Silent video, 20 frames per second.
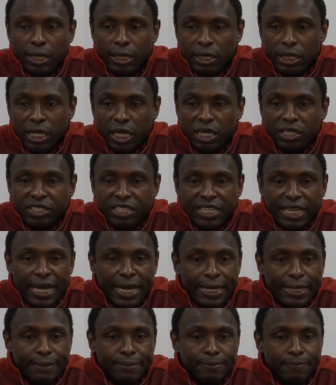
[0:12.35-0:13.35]
luck
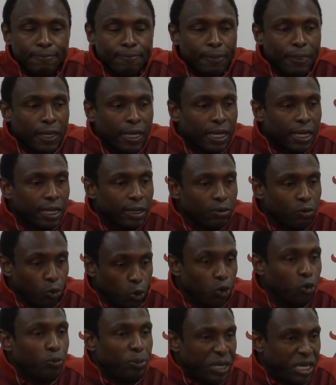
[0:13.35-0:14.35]
tonight. Uh,
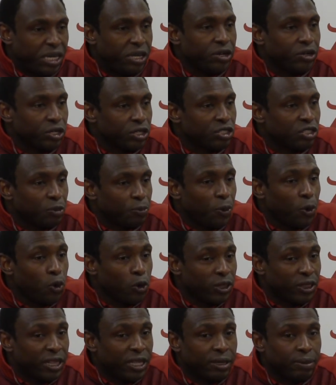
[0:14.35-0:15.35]
we'll be here to
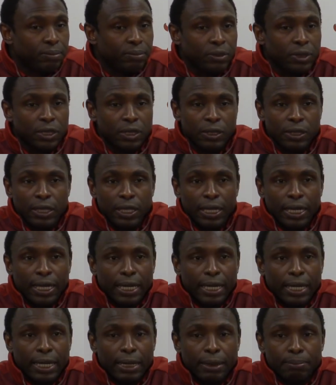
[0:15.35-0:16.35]
support them.
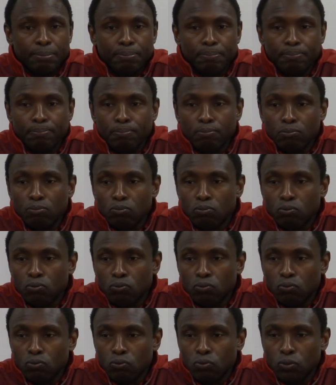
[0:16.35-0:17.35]
Um,
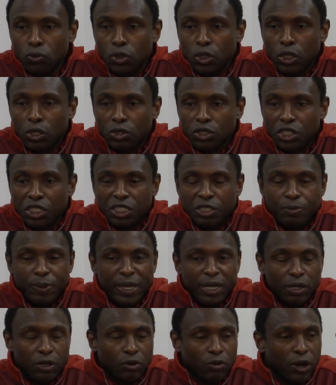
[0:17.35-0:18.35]
you know, she's
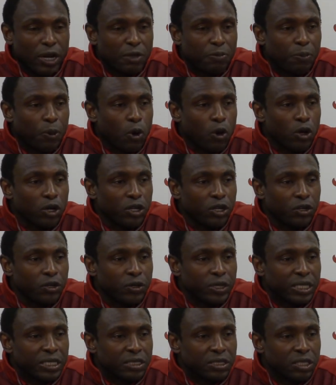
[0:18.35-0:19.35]
been a great
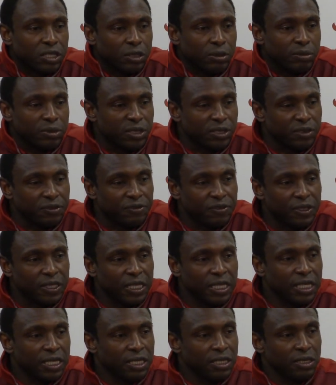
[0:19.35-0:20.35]
partner in terms of
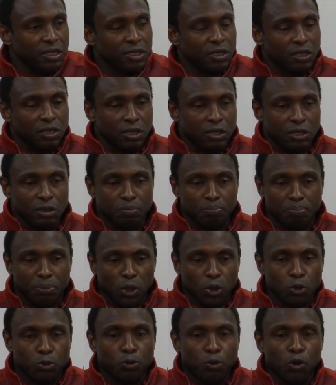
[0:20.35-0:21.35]

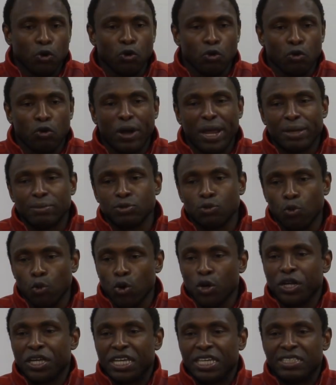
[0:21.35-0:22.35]
both programs
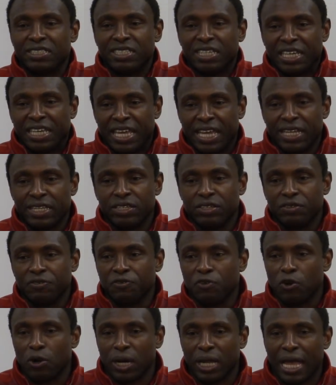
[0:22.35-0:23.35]
working together
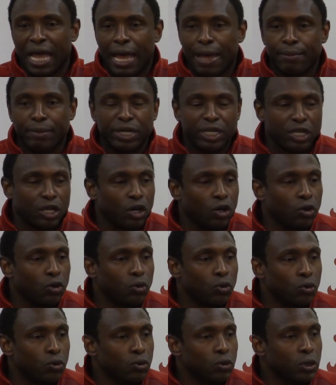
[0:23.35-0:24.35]
for a common
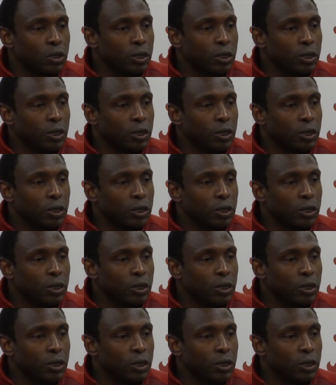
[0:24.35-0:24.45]
goal,